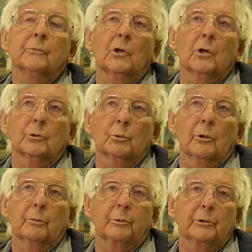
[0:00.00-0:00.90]

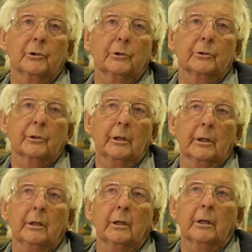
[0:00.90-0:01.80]
Cosworth produced
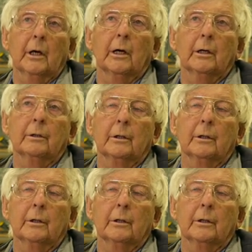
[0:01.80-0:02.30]
the Indycar